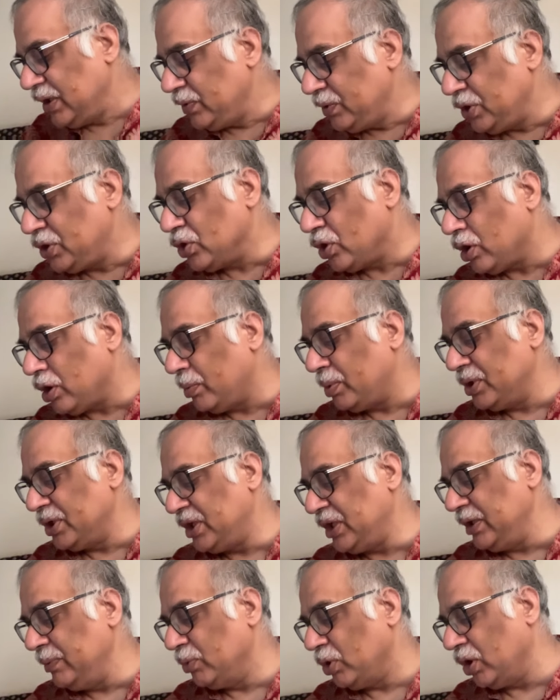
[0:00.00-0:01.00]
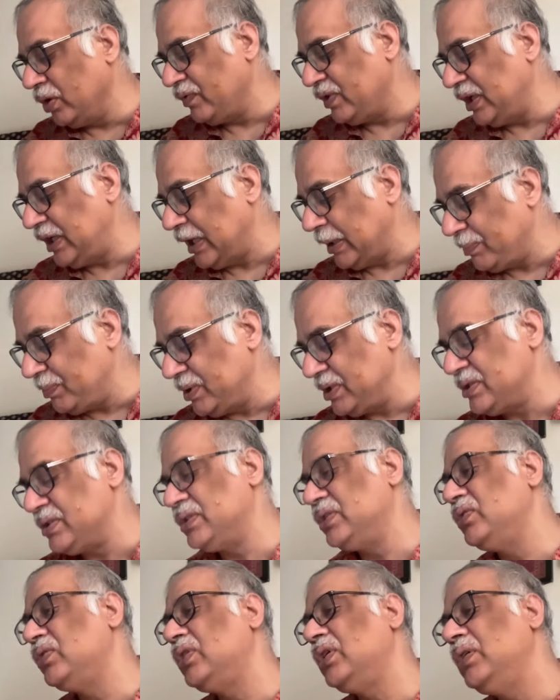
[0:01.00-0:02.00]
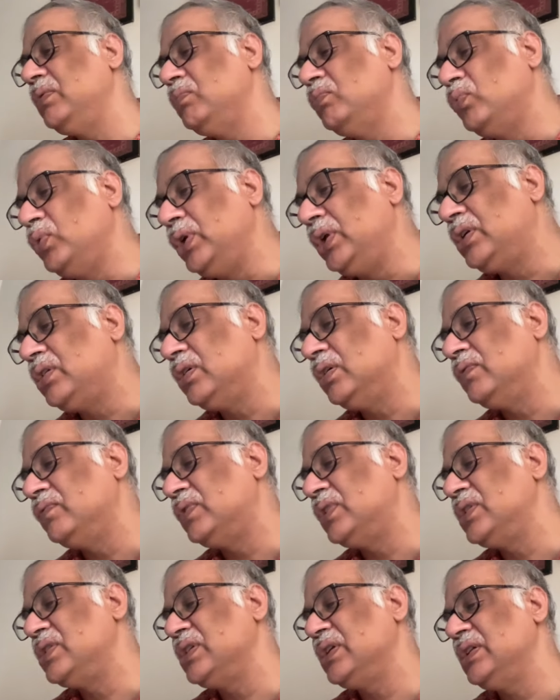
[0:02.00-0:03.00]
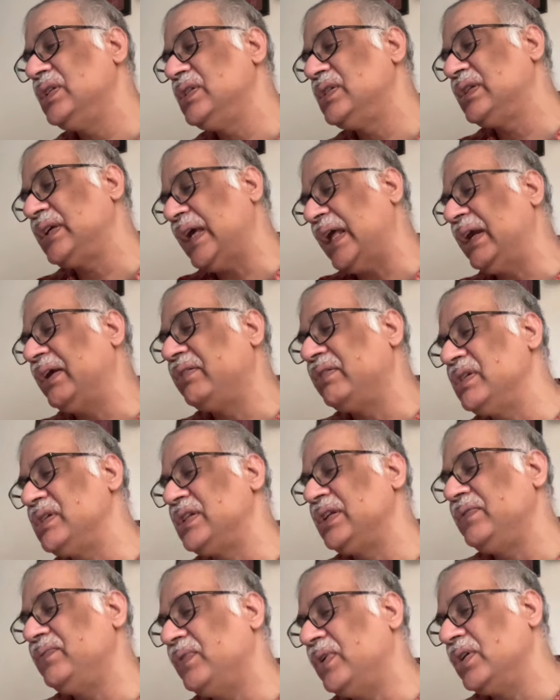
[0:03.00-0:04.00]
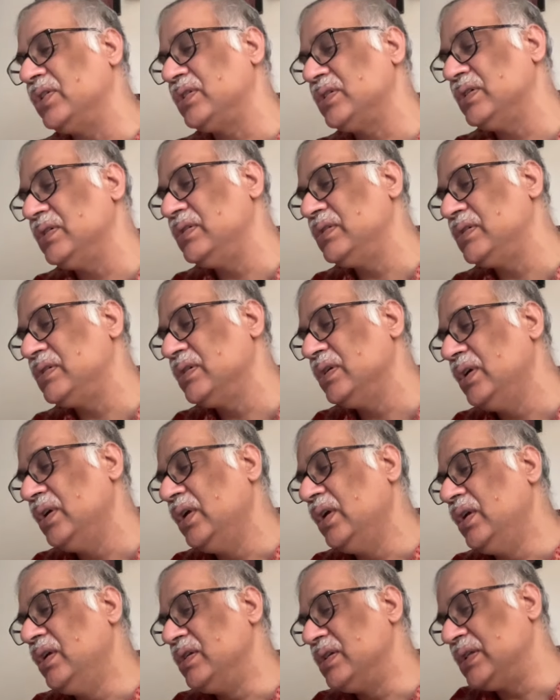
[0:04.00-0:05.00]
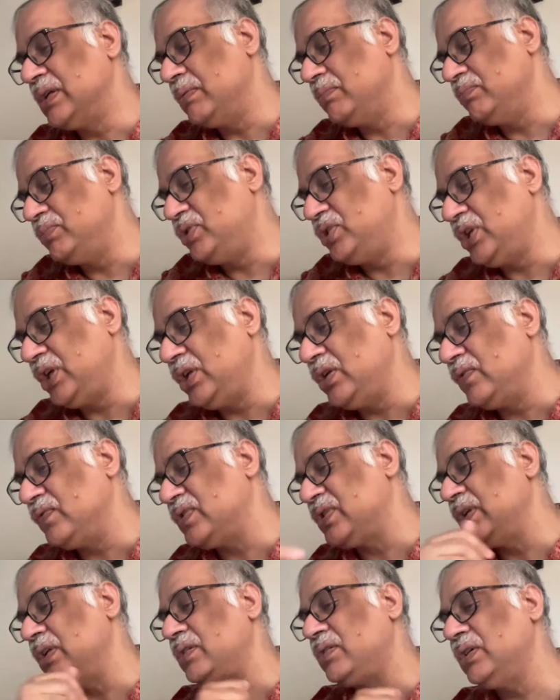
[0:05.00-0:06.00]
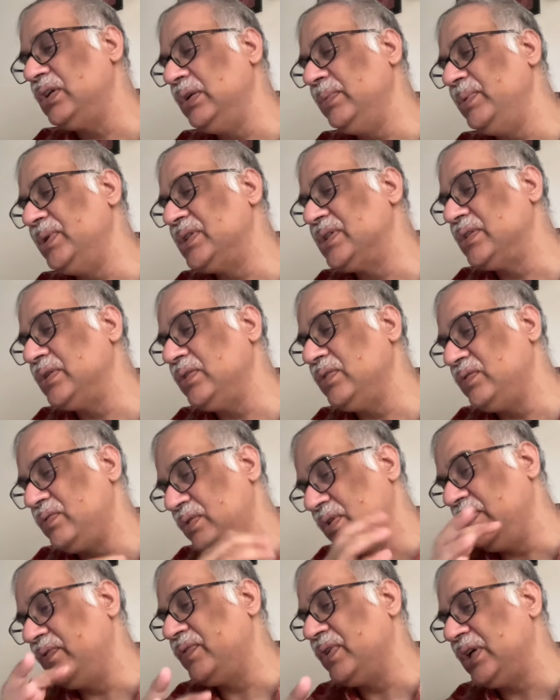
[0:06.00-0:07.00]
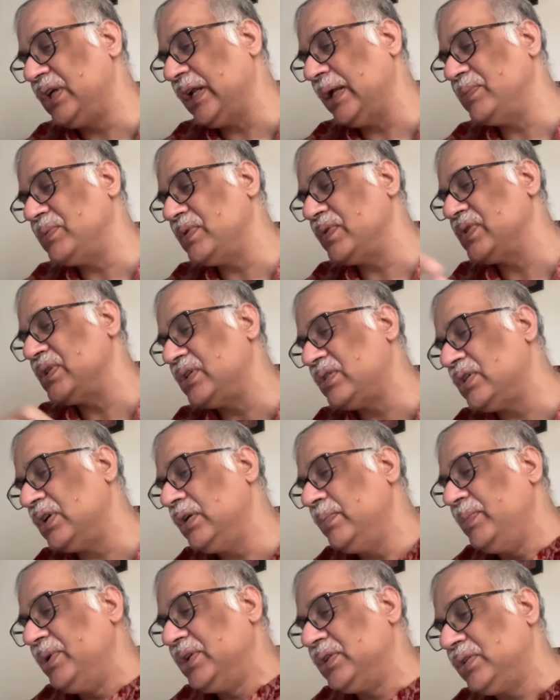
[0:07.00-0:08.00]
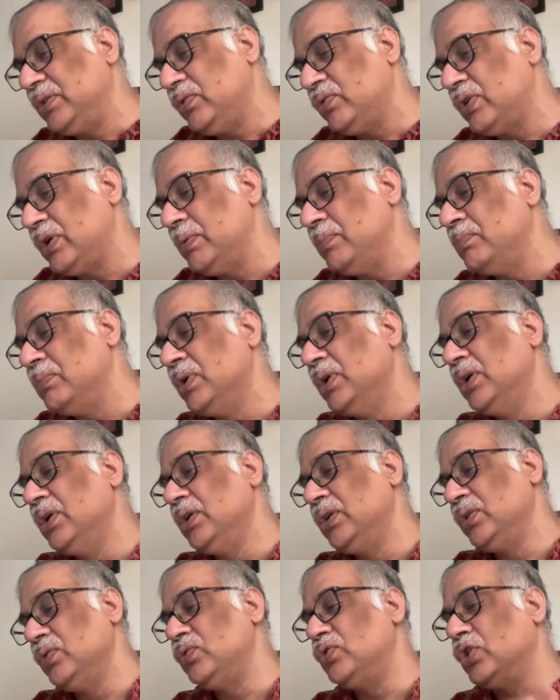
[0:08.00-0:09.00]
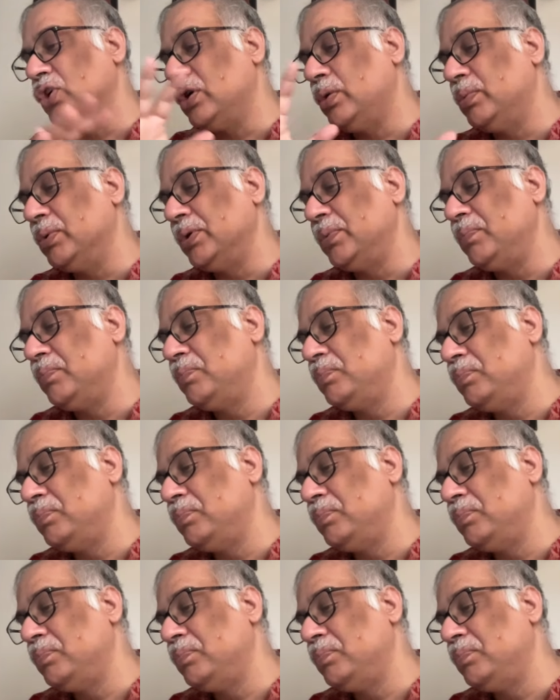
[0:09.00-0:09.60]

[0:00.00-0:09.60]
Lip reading: we talk about de Moivre-Laplace theorem, weak convergence, characteristic functions, some chain of central limits, different types of central limit theorem. We talk about